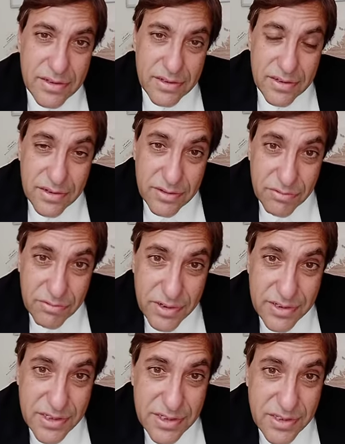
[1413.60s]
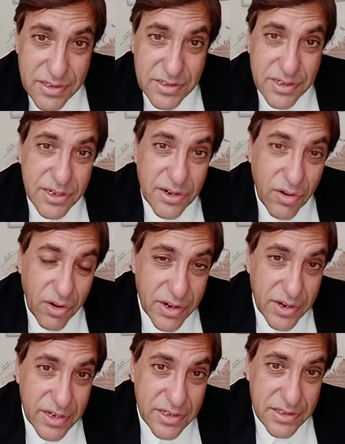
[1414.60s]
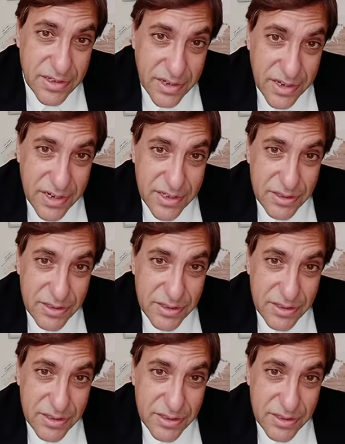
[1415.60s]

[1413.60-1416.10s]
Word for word: when jesus did not teach grace why